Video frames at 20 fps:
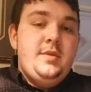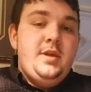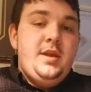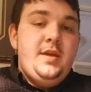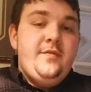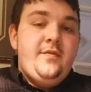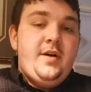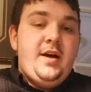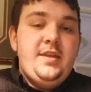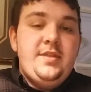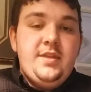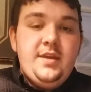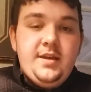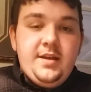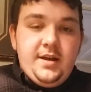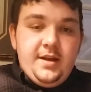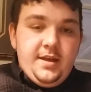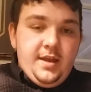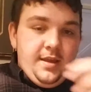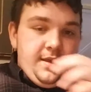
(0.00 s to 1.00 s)
if I
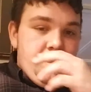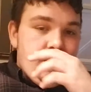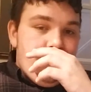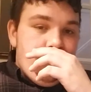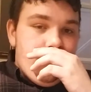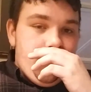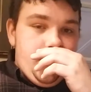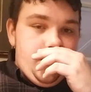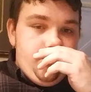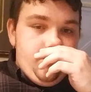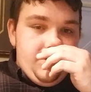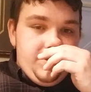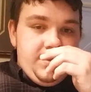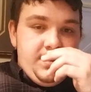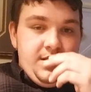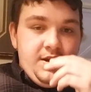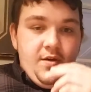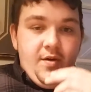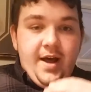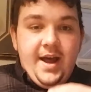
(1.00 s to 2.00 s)
think I can get away
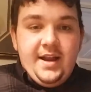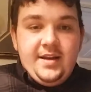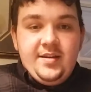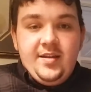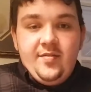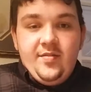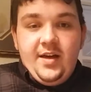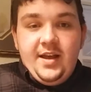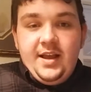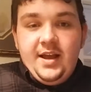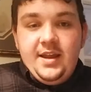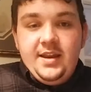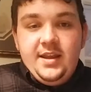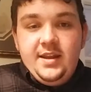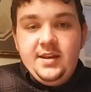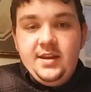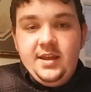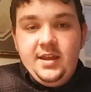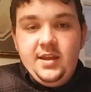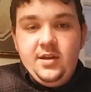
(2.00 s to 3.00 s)
with acting like I
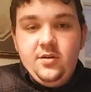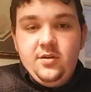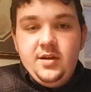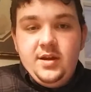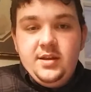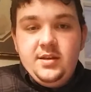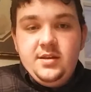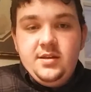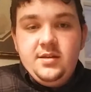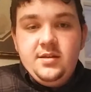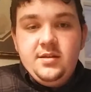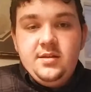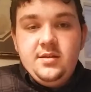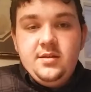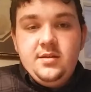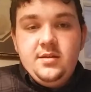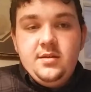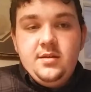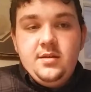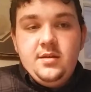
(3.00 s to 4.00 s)
didn't hear it,
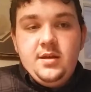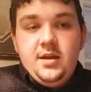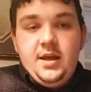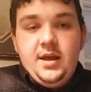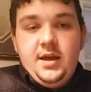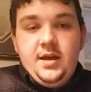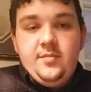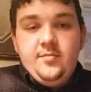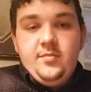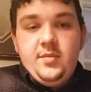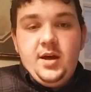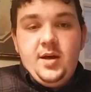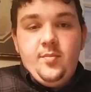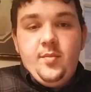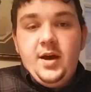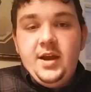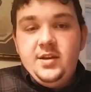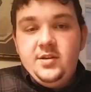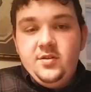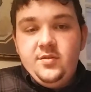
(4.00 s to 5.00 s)
I
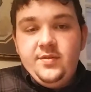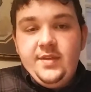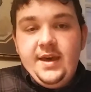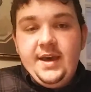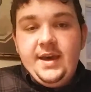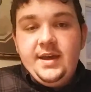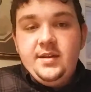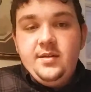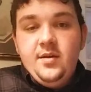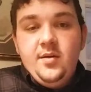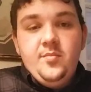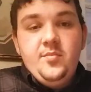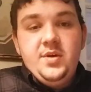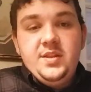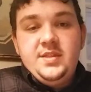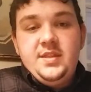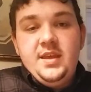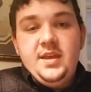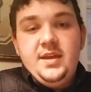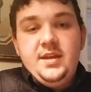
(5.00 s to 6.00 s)
might do that.
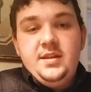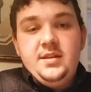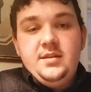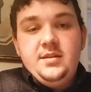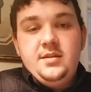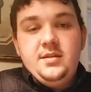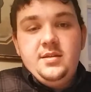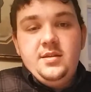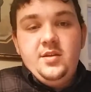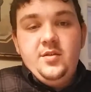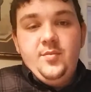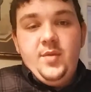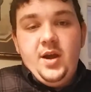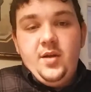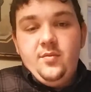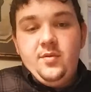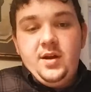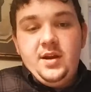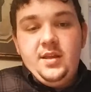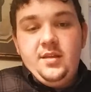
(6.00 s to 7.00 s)
But then you
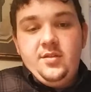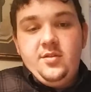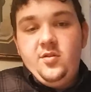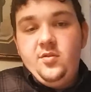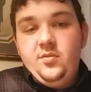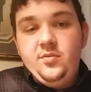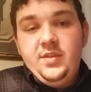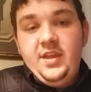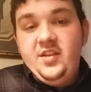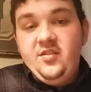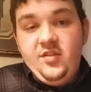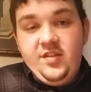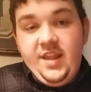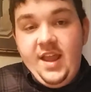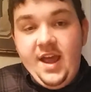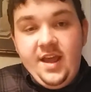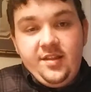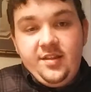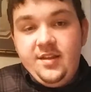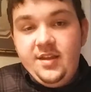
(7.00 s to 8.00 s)
might run into, they just
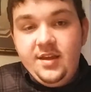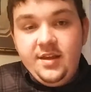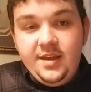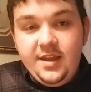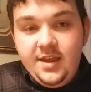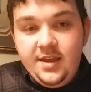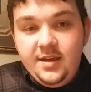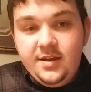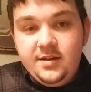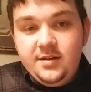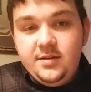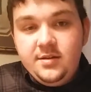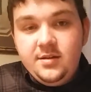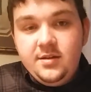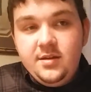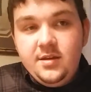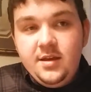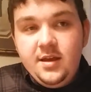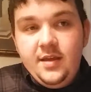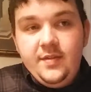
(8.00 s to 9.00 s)
ask you again,
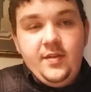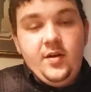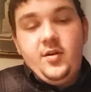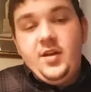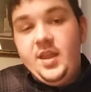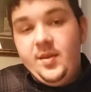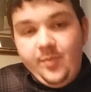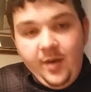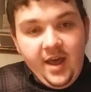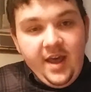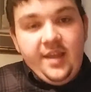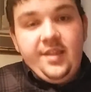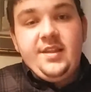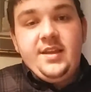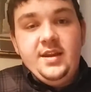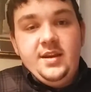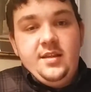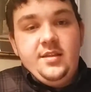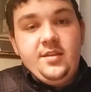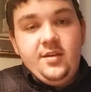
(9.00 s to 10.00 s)
and they'll keep
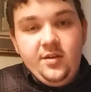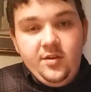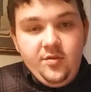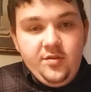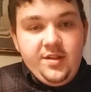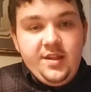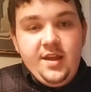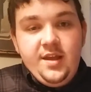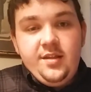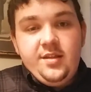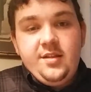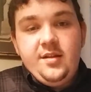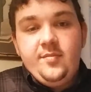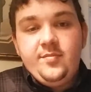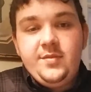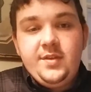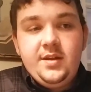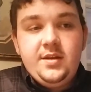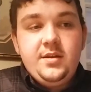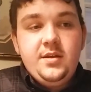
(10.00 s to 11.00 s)
asking until you say
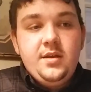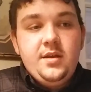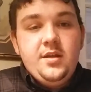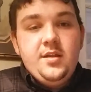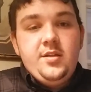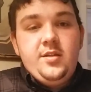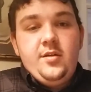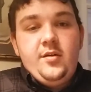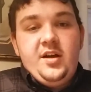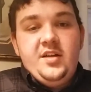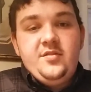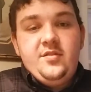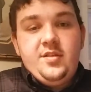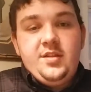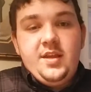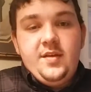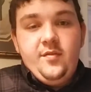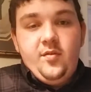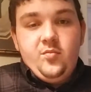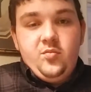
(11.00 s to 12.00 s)
something. So I
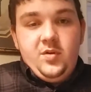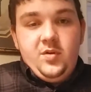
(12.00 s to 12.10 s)
just give a